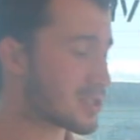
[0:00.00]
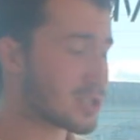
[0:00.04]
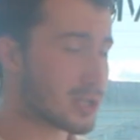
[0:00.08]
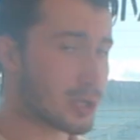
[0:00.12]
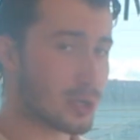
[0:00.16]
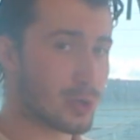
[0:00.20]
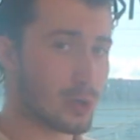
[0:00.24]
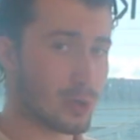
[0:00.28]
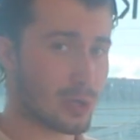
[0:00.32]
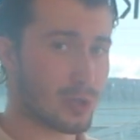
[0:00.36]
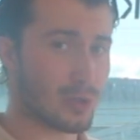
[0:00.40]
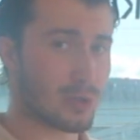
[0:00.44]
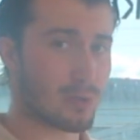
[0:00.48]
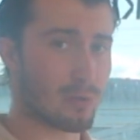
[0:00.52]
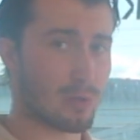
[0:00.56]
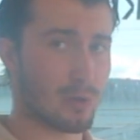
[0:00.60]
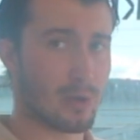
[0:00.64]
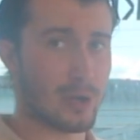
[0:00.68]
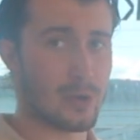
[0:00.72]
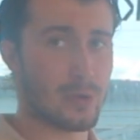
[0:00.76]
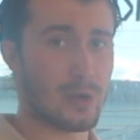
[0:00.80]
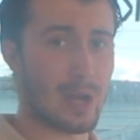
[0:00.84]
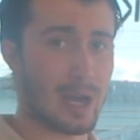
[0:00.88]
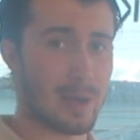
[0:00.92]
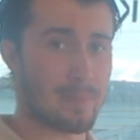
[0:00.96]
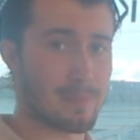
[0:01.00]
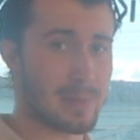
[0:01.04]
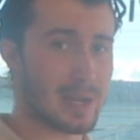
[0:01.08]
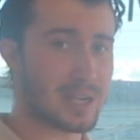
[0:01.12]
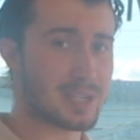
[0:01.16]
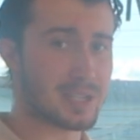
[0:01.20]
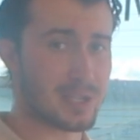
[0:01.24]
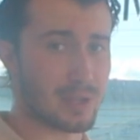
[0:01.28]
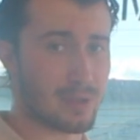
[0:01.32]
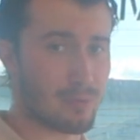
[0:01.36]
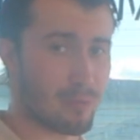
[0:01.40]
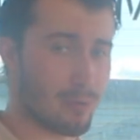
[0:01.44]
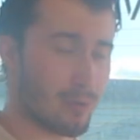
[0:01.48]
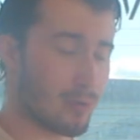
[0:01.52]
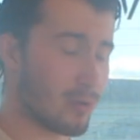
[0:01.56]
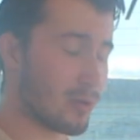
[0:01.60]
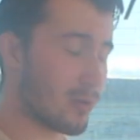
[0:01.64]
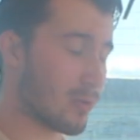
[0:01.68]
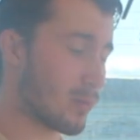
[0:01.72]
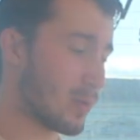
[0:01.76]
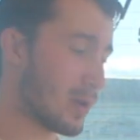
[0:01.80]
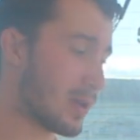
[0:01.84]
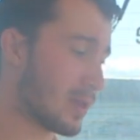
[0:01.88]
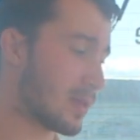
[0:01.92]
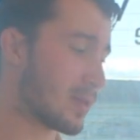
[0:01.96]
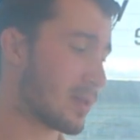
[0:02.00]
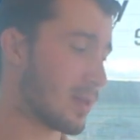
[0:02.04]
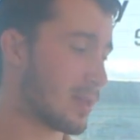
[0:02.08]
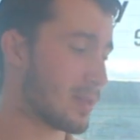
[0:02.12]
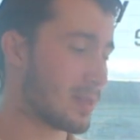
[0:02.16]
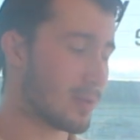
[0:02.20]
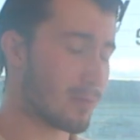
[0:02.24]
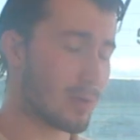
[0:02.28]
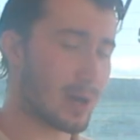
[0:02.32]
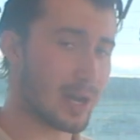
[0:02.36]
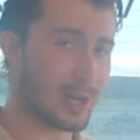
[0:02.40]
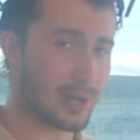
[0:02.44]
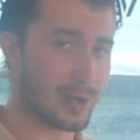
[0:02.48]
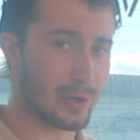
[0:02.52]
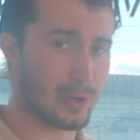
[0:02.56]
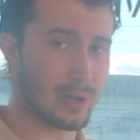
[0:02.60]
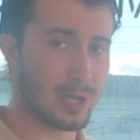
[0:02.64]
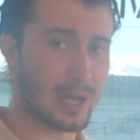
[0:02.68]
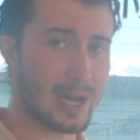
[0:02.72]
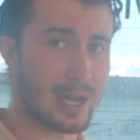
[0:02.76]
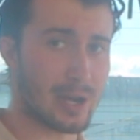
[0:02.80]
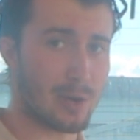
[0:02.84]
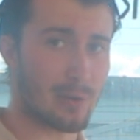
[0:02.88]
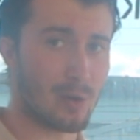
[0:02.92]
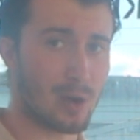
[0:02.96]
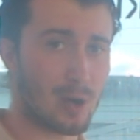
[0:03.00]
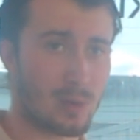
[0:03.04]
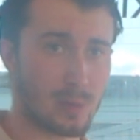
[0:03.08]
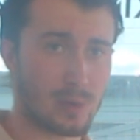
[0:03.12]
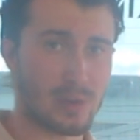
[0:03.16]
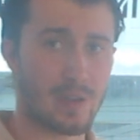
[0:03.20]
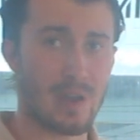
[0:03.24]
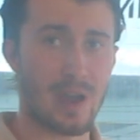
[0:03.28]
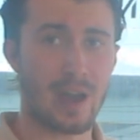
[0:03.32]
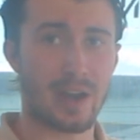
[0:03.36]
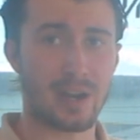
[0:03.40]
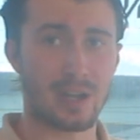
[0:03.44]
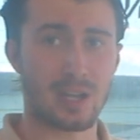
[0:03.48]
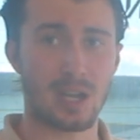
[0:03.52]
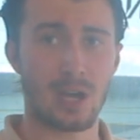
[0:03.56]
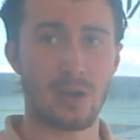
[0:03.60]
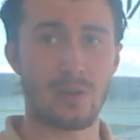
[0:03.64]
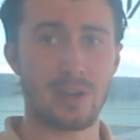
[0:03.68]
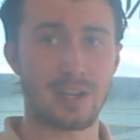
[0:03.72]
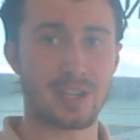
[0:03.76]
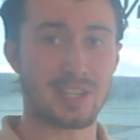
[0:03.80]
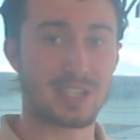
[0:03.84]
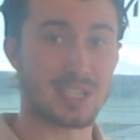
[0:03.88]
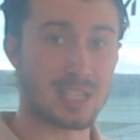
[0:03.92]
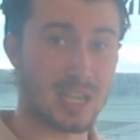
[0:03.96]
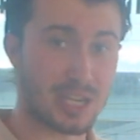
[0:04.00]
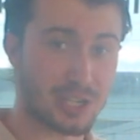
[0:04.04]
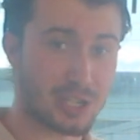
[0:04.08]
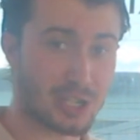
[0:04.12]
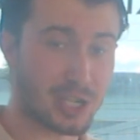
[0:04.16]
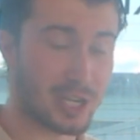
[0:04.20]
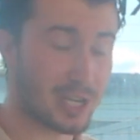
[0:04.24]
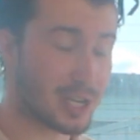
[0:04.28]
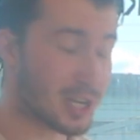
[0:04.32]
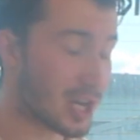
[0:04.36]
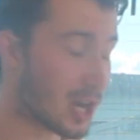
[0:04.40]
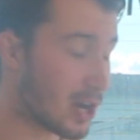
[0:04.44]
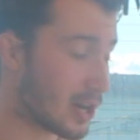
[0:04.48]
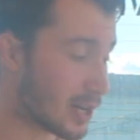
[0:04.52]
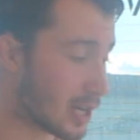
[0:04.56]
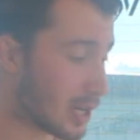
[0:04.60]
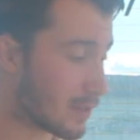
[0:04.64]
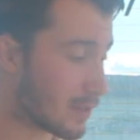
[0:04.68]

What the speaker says: to cook it through and mix it through with the ragu later on without it going slushy and going